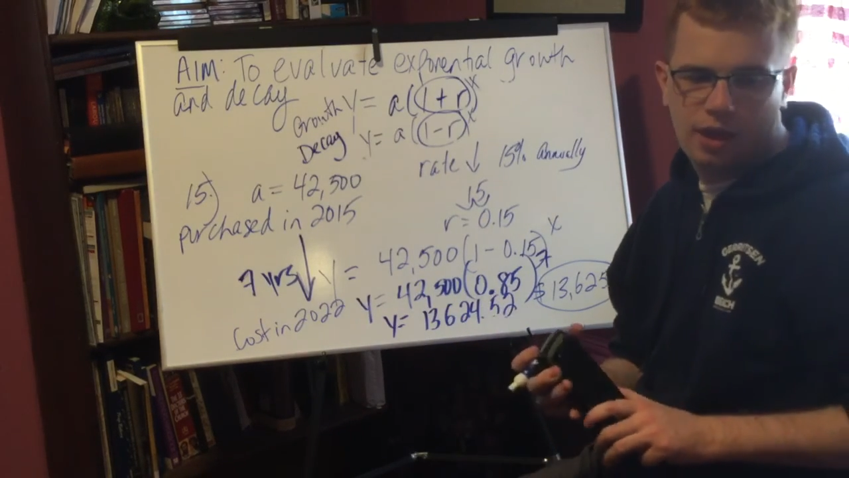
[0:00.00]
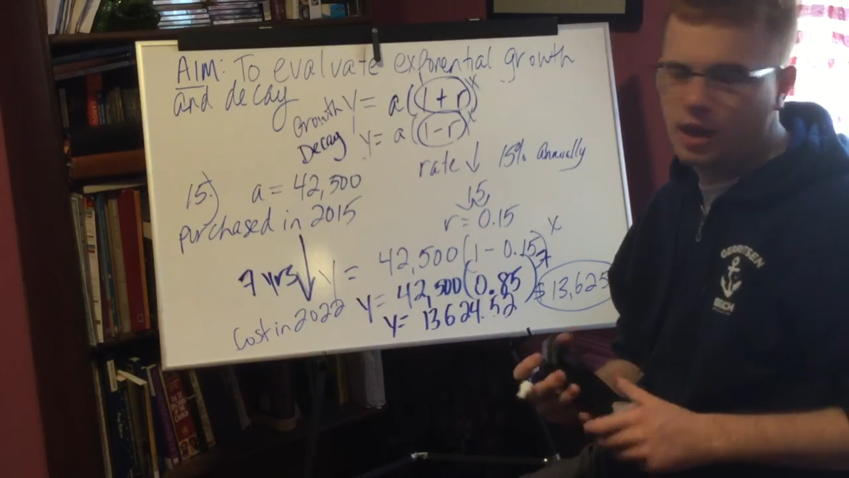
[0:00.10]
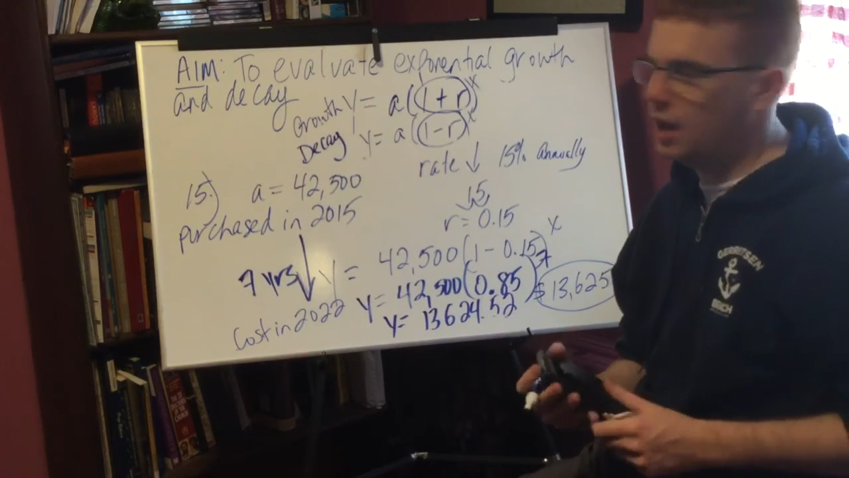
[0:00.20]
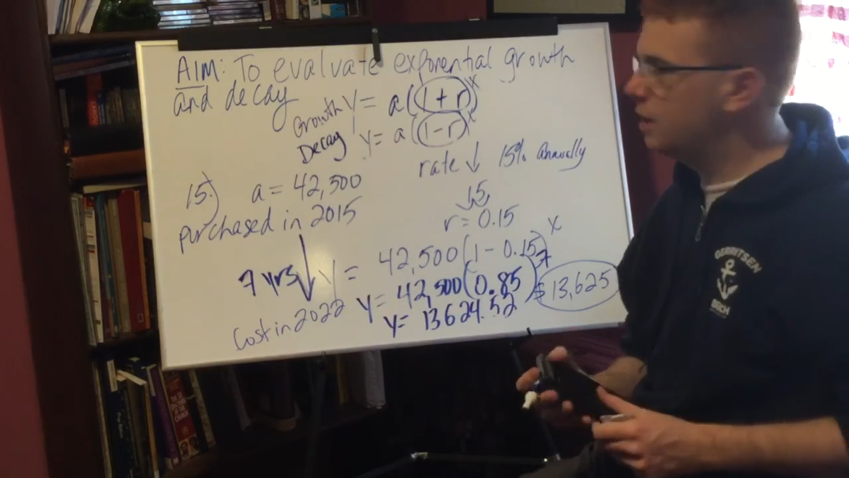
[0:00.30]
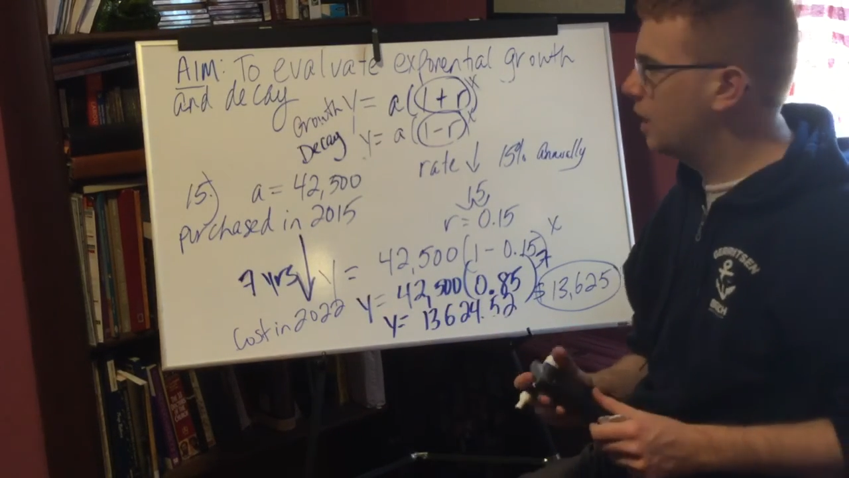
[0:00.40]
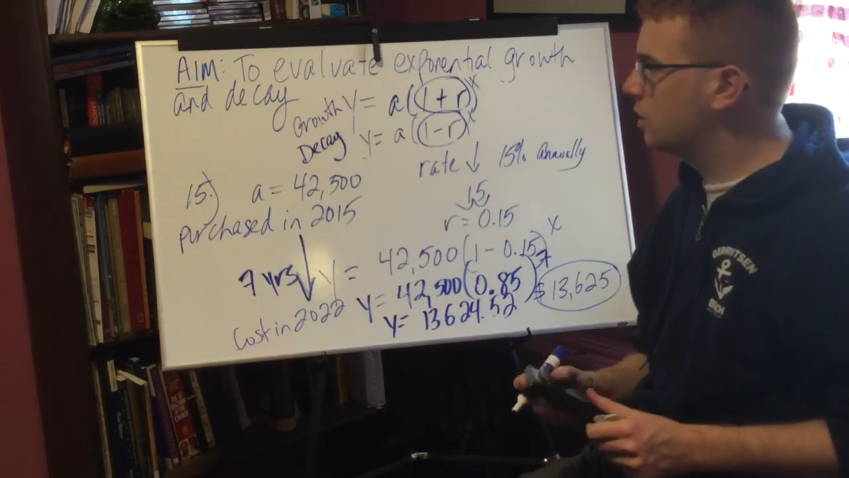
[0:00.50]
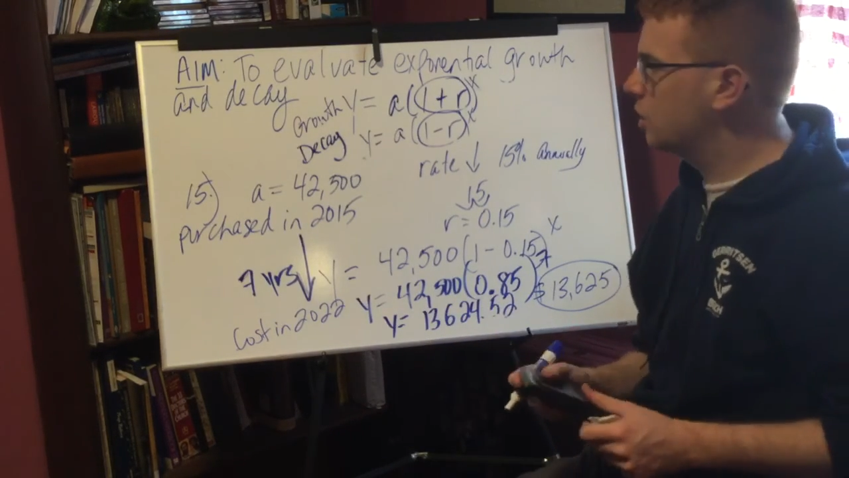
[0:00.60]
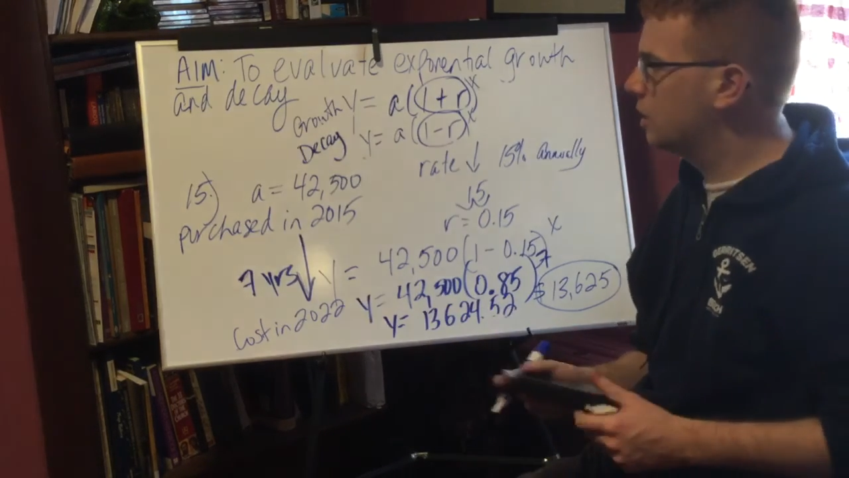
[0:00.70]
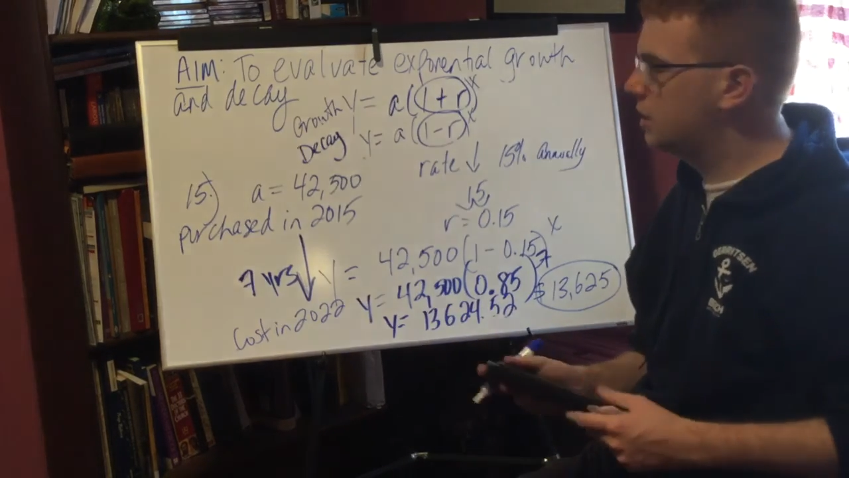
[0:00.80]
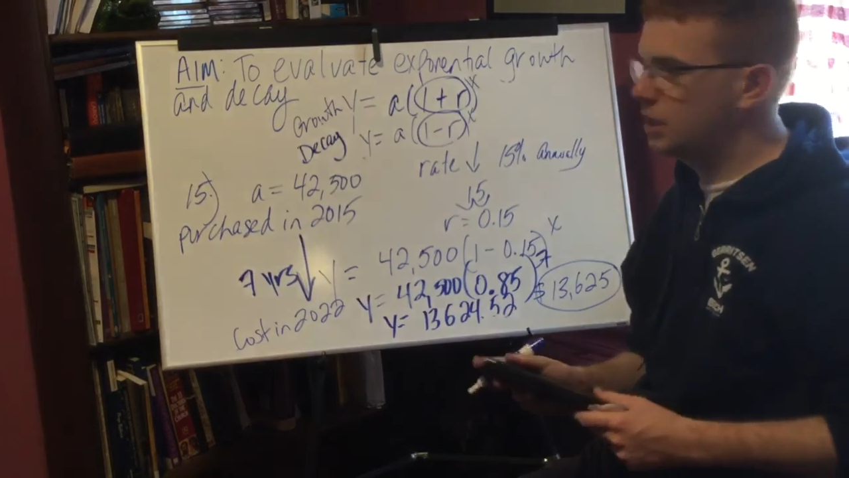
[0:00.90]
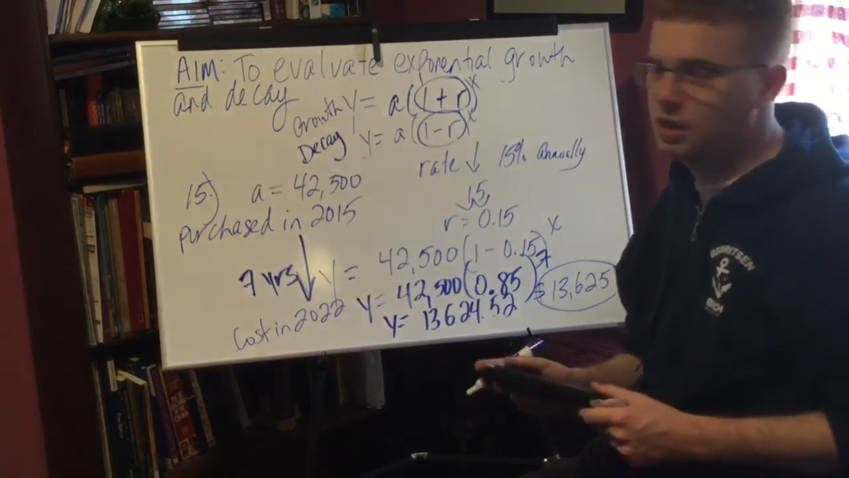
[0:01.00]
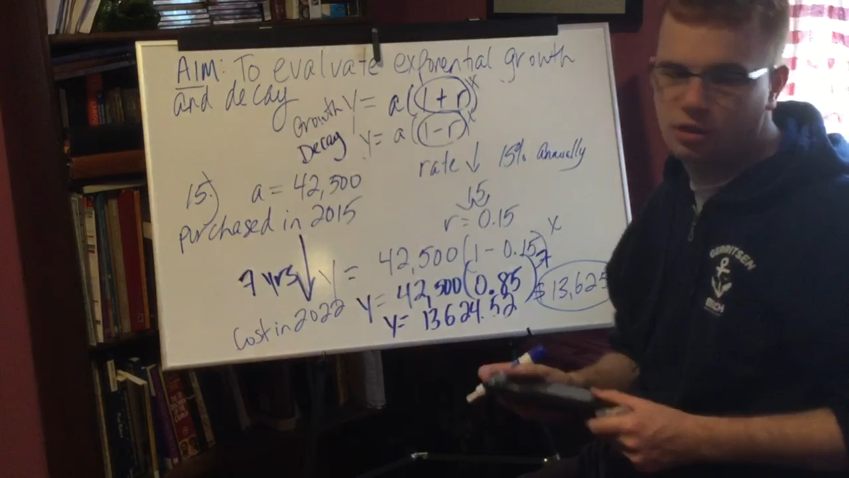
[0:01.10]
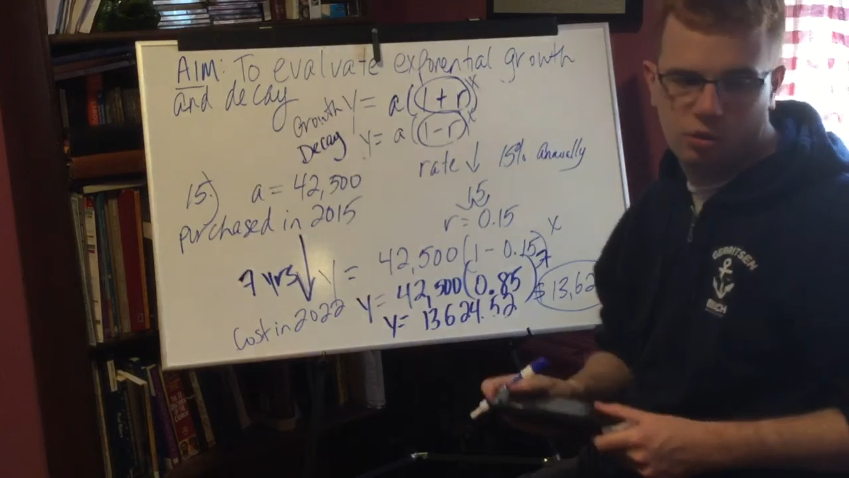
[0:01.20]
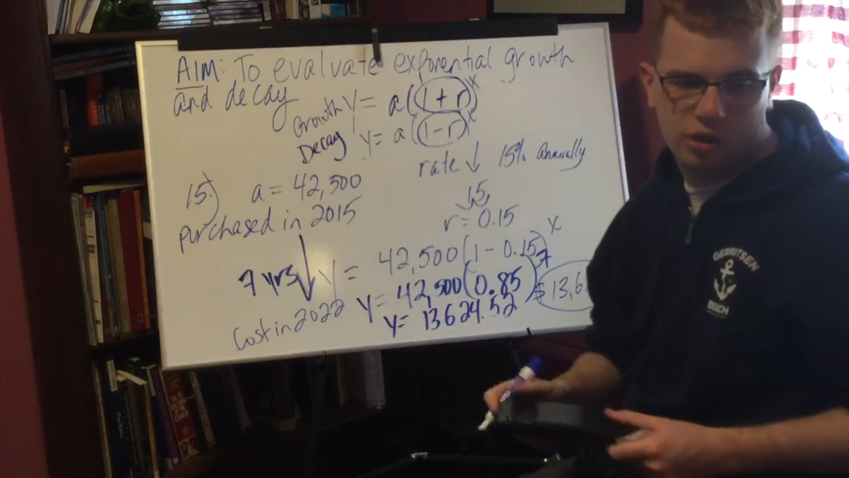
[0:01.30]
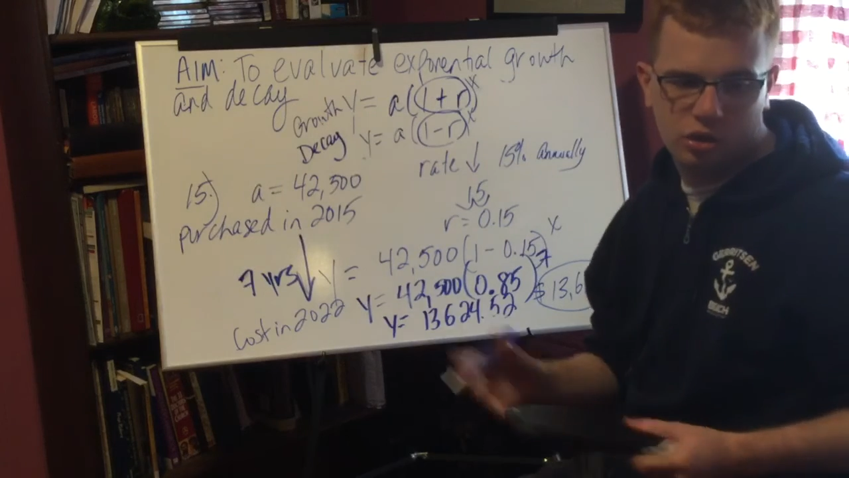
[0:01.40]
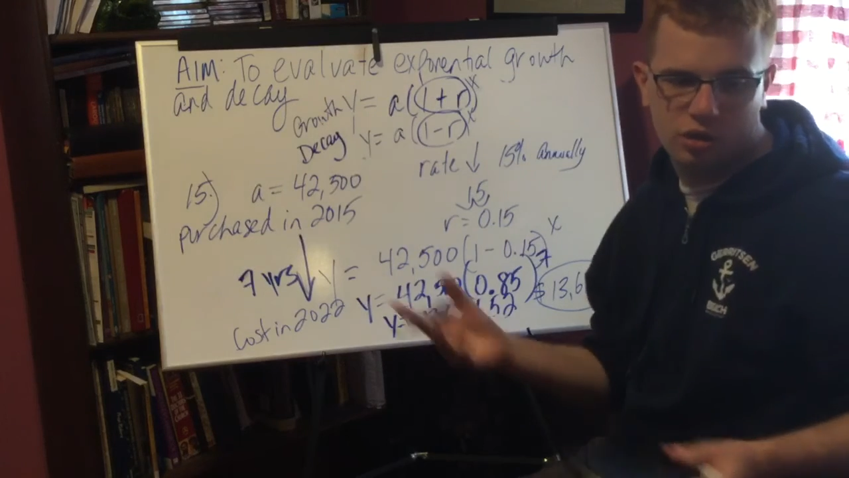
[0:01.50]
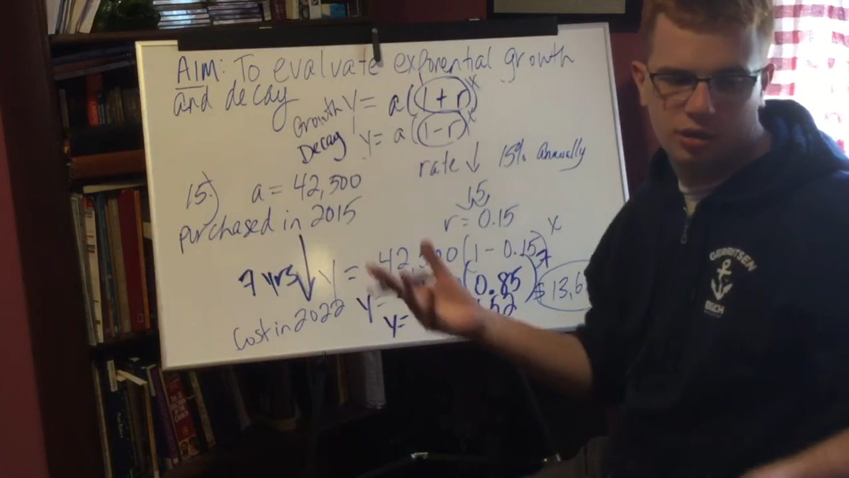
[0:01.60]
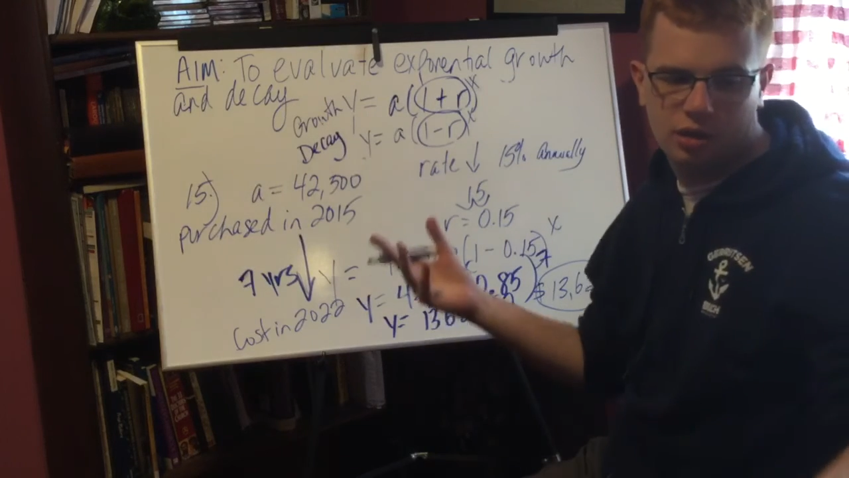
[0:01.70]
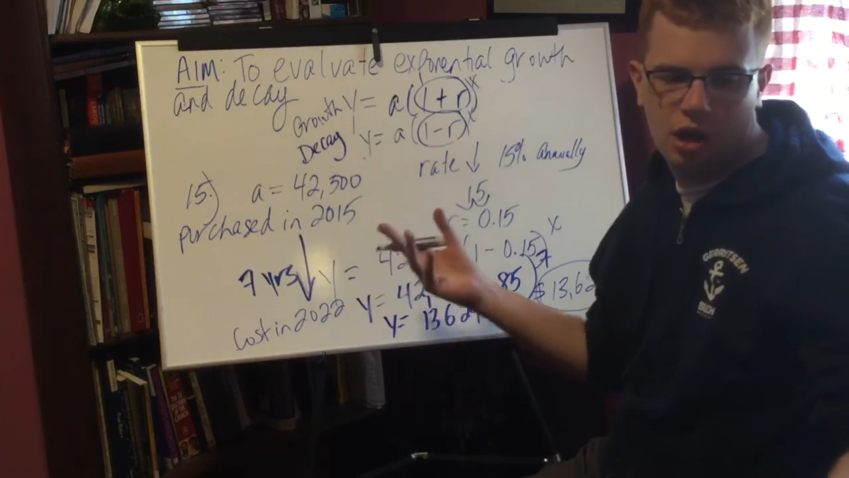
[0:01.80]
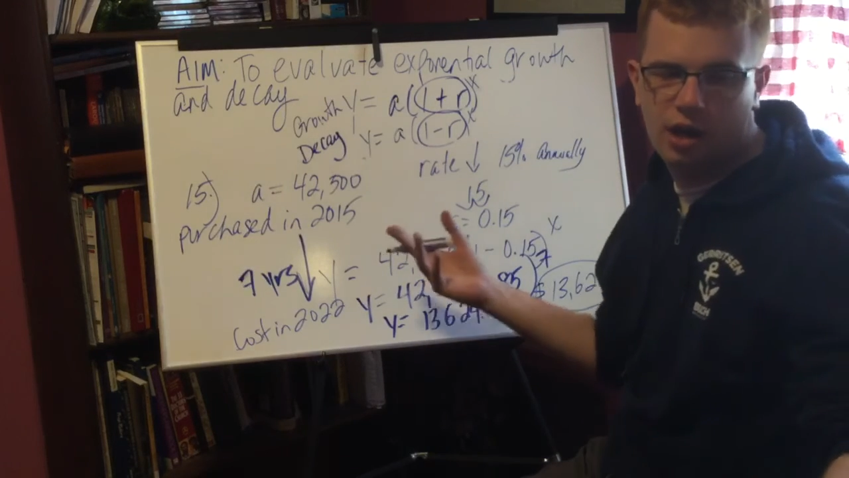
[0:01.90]
And as you can see in
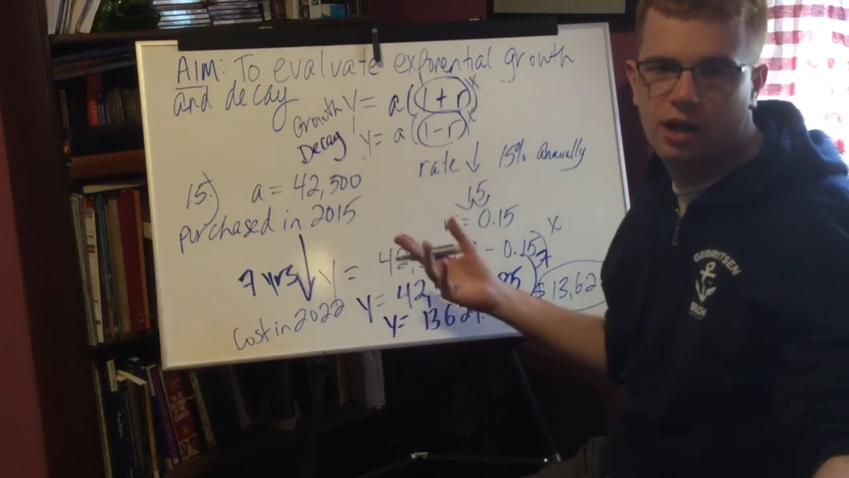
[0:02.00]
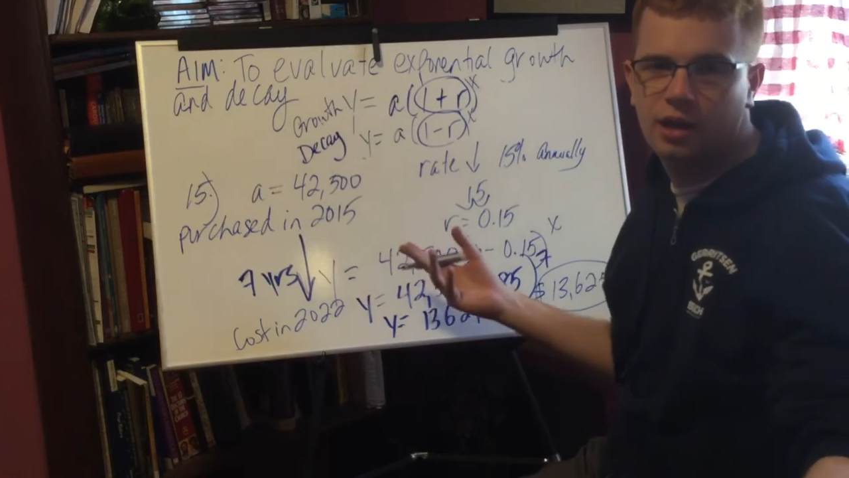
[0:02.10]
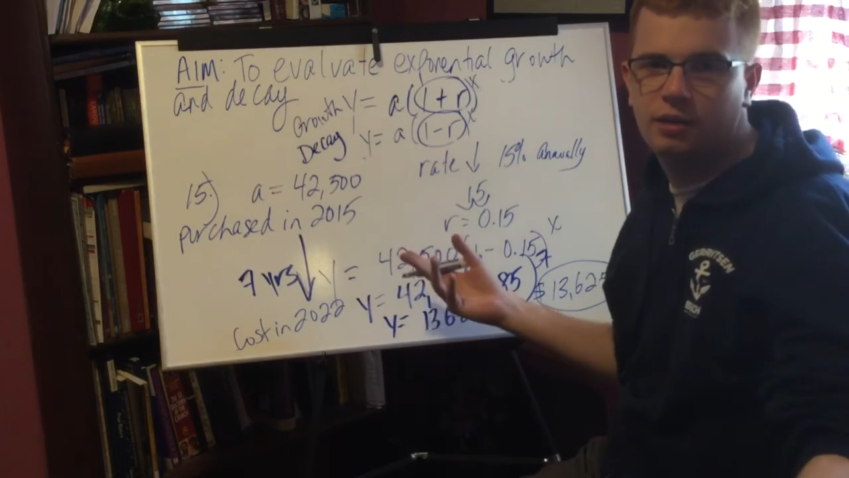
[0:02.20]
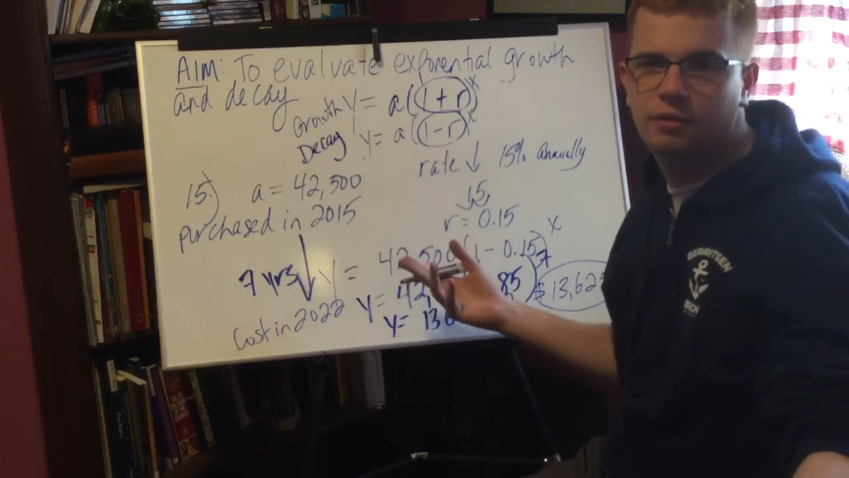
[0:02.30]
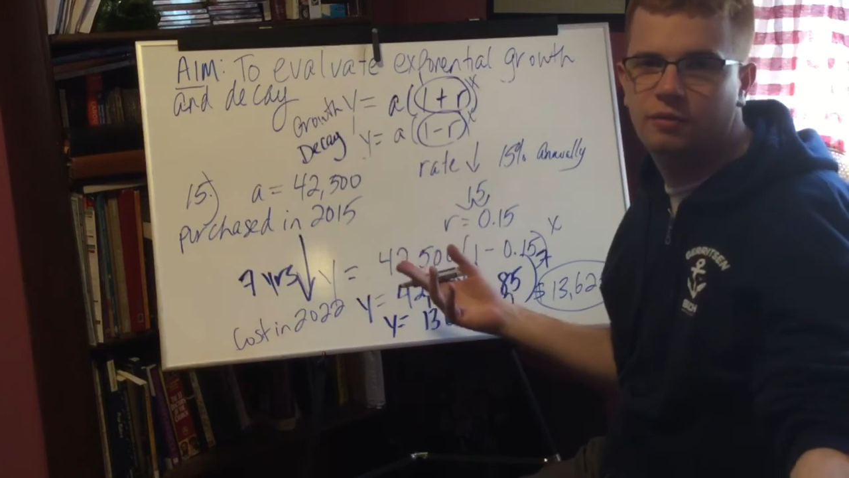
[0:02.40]
questions 9 and